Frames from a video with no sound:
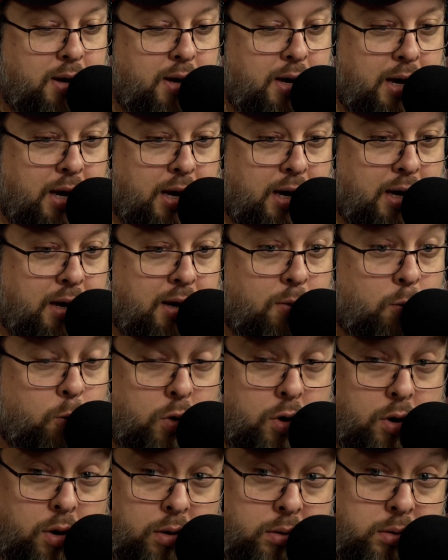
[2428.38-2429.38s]
a
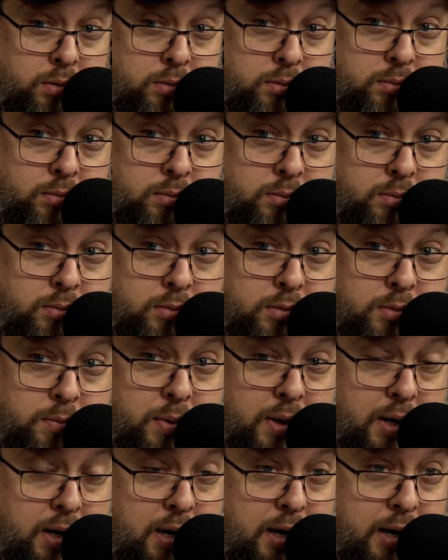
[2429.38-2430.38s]
wall
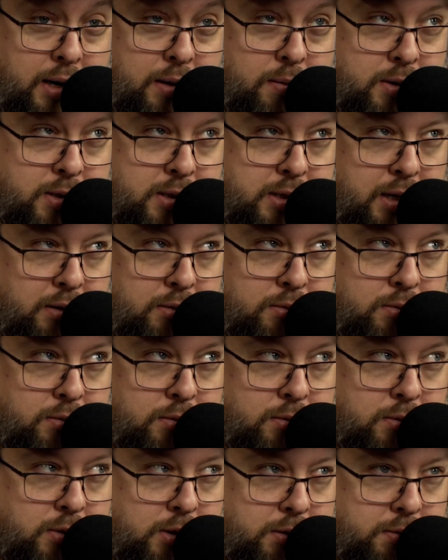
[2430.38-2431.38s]
behind, what is that?
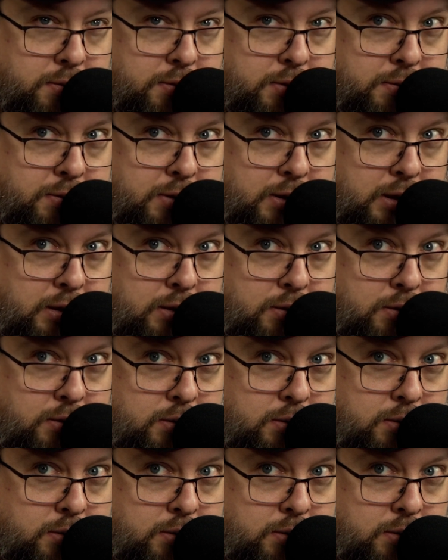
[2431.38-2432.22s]
Was it 15?